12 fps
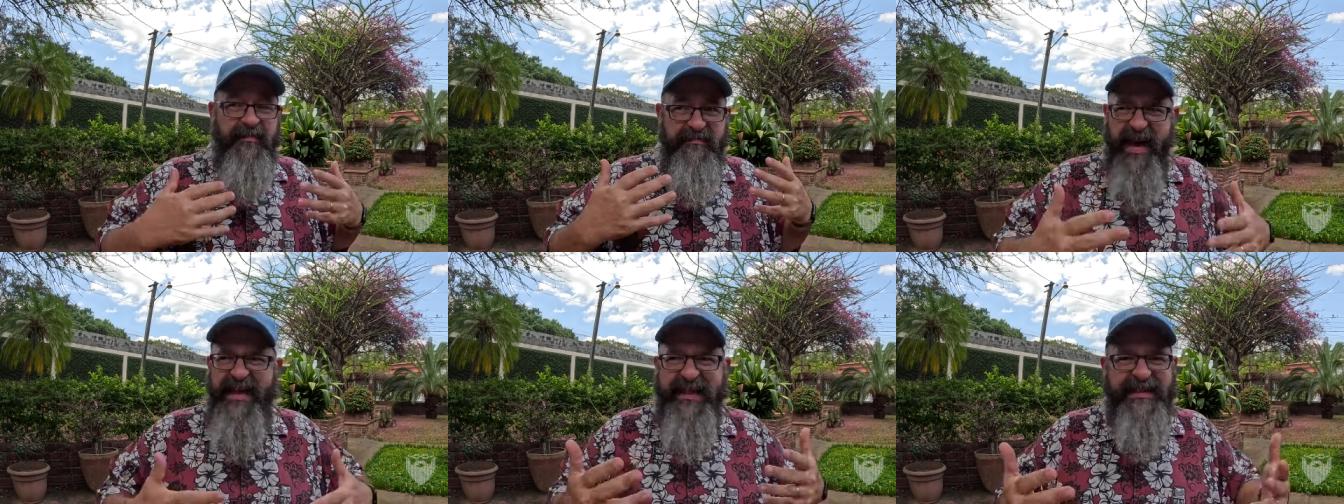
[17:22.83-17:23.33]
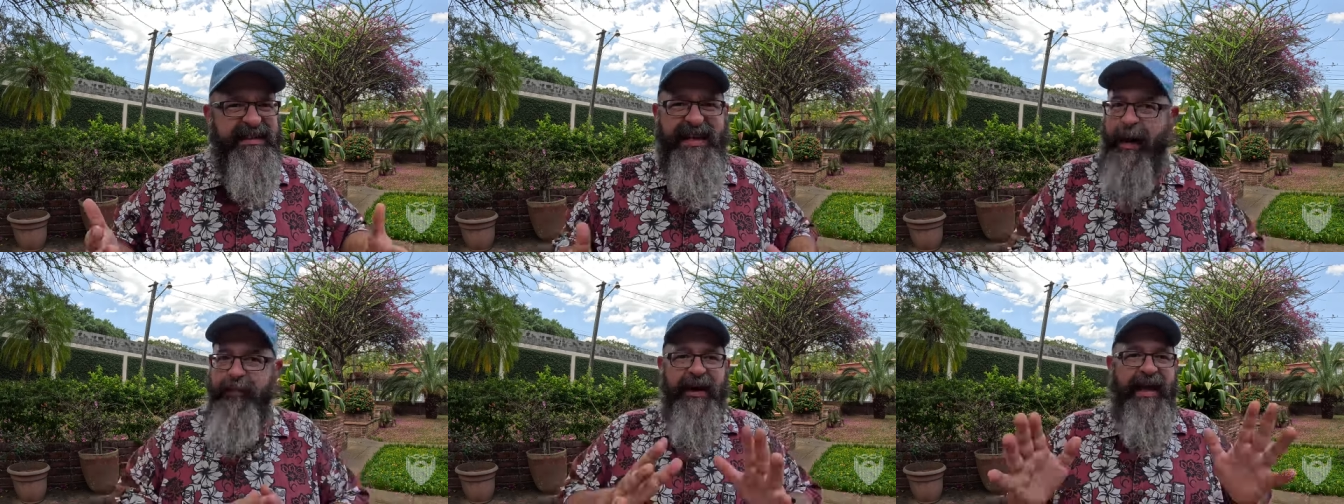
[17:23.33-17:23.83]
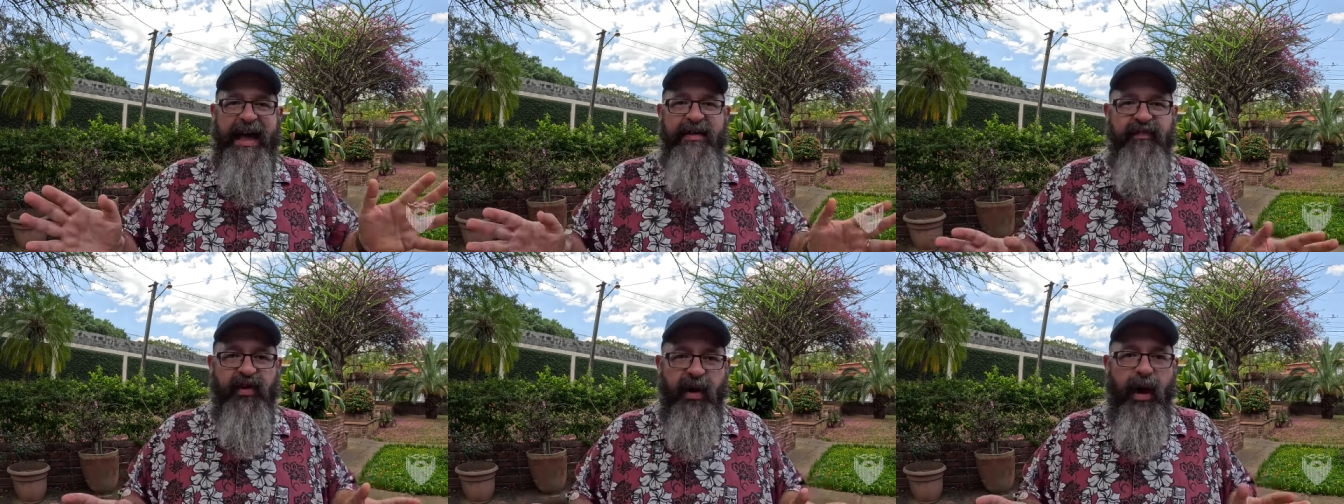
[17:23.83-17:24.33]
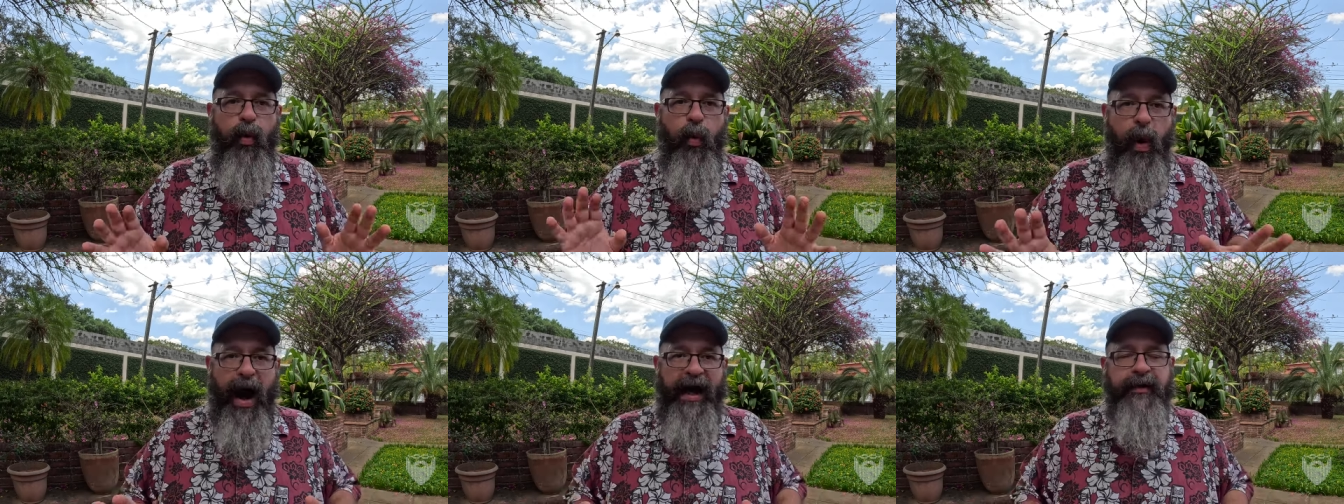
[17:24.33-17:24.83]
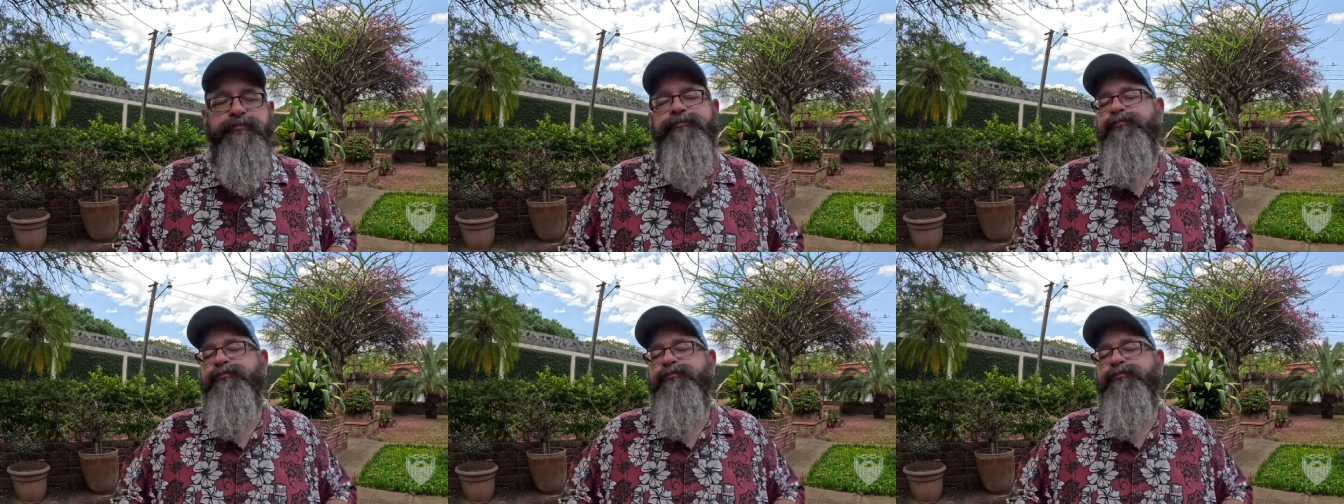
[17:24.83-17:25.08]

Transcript: make these things happen, and I can't figure out why.